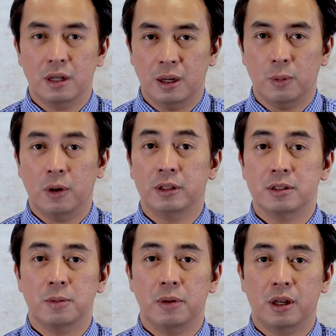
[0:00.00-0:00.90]
I
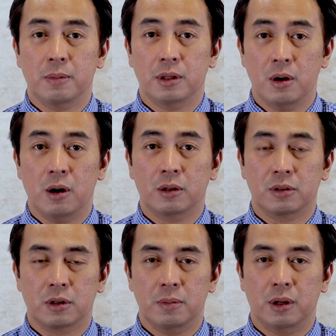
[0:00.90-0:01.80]
wanted to become a
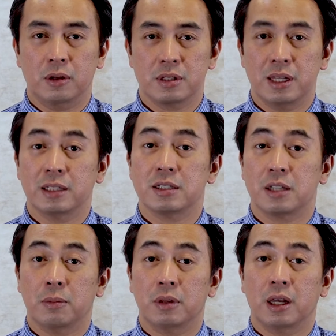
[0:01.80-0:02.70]
doctor because that's
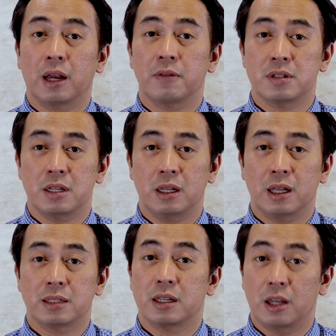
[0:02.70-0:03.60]
something I've seen
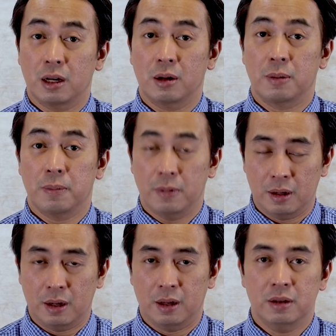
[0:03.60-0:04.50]
as a younger,
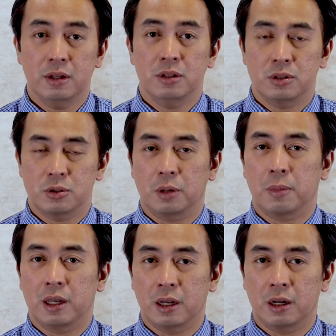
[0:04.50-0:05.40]
during
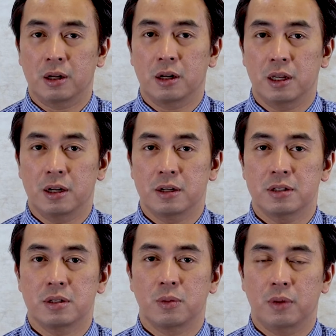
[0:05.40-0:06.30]
my younger
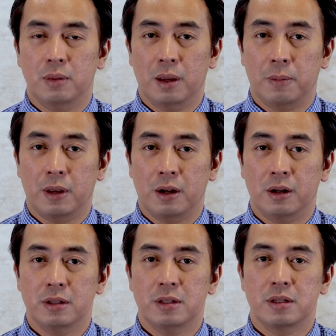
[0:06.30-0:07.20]
years with my
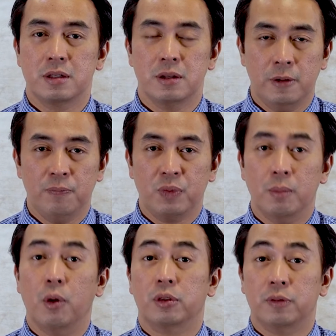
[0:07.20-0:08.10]
parents.
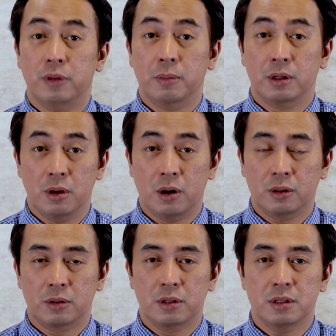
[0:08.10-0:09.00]
Both of them are
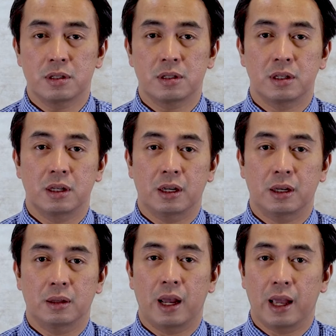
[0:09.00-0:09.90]
doctors,
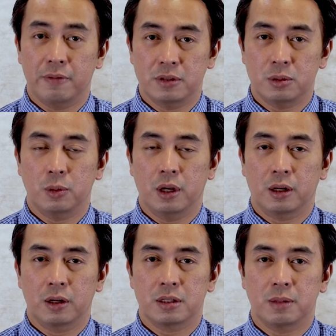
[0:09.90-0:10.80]
and I have two
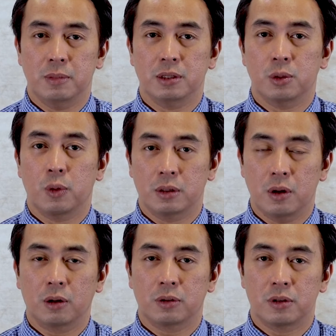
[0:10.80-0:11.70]
younger siblings who are
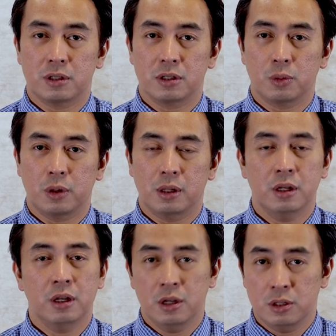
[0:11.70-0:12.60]
doctors as well.
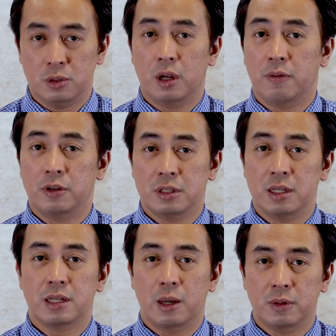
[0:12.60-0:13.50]
So ever
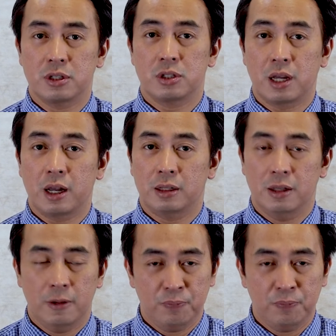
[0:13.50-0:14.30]
since I was a child,